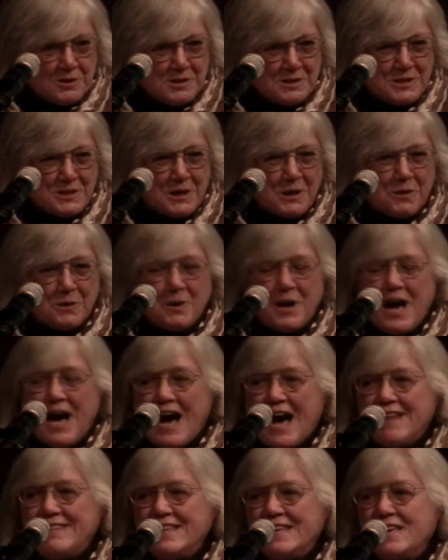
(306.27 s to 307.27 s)
So
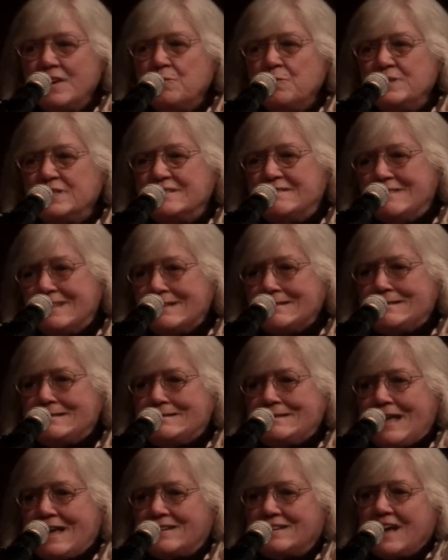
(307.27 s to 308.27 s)
I think it was this
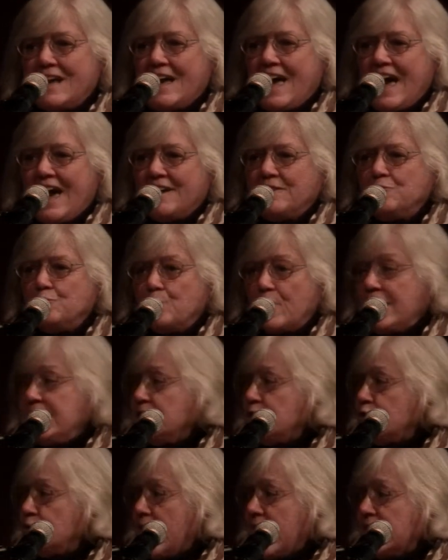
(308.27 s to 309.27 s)
that had great
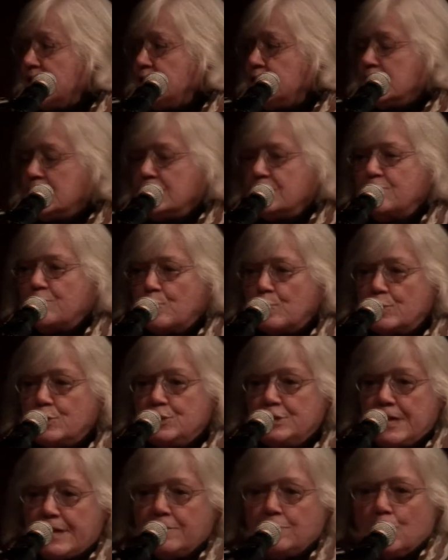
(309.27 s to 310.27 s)
attraction for
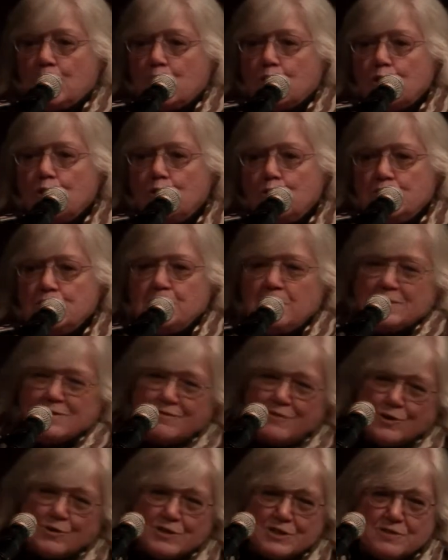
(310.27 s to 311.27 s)
Qianlong, who has been the
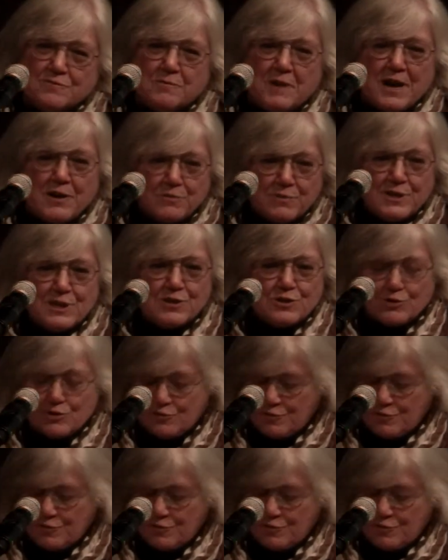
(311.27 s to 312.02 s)
focus of my research